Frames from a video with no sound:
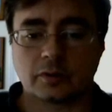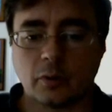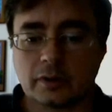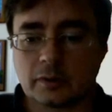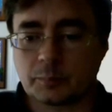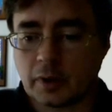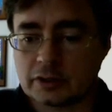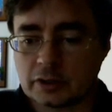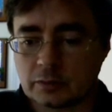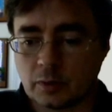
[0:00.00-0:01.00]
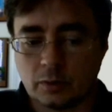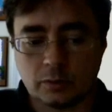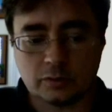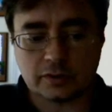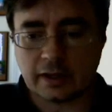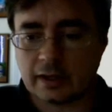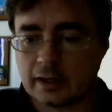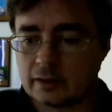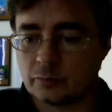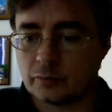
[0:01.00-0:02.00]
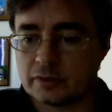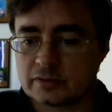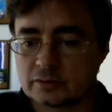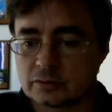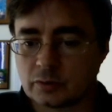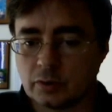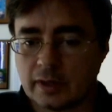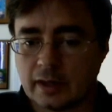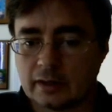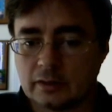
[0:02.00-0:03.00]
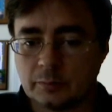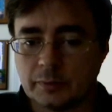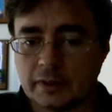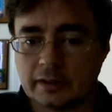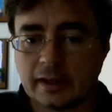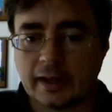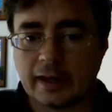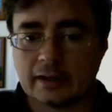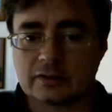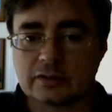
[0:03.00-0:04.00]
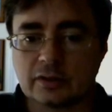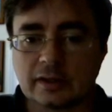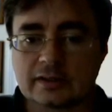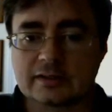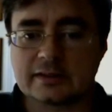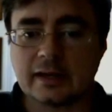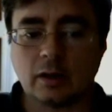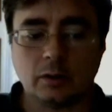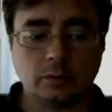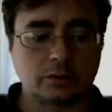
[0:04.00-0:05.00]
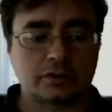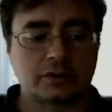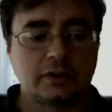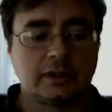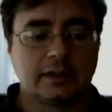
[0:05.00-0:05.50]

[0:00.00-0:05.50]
Go on to project roles, and we scroll down a little bit, and let's look at the stakeholders.